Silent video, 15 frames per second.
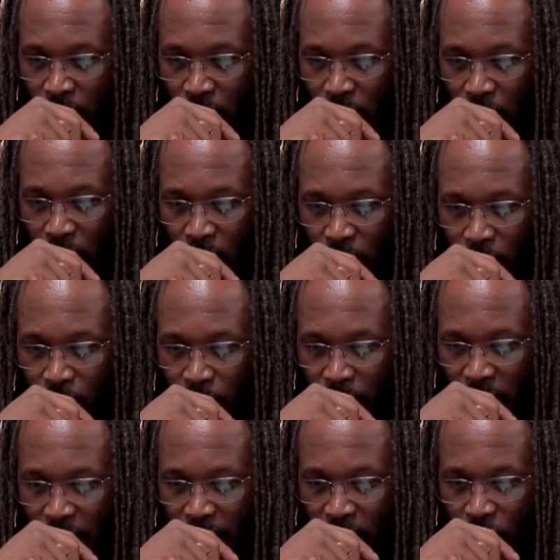
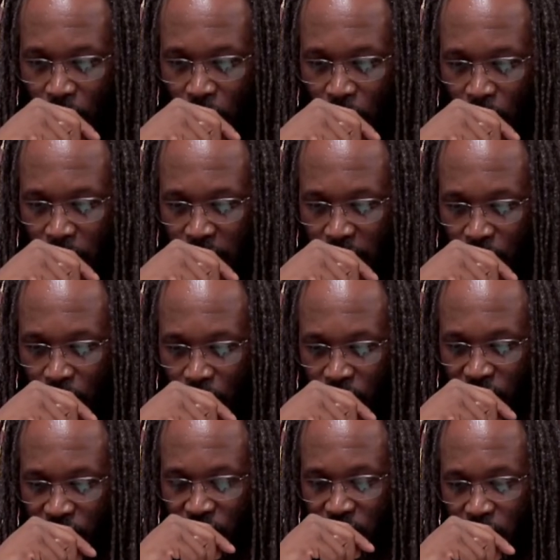And it all
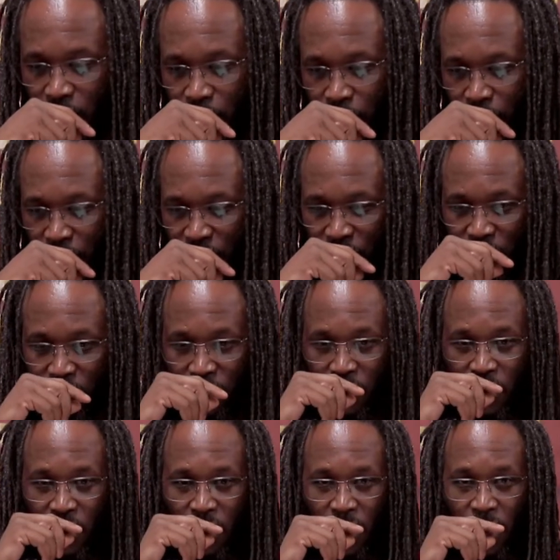seems
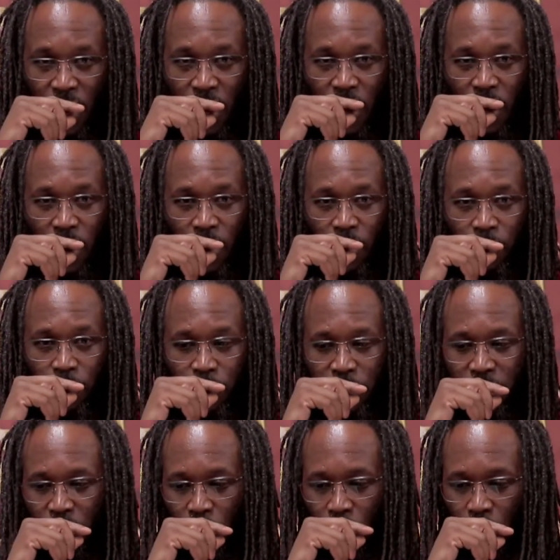
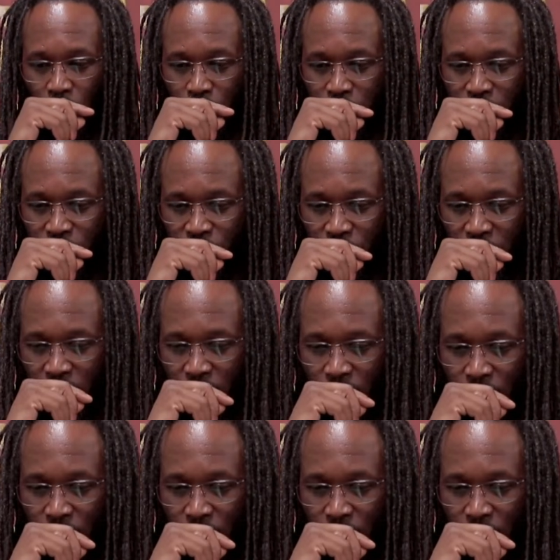pretty harmless, right?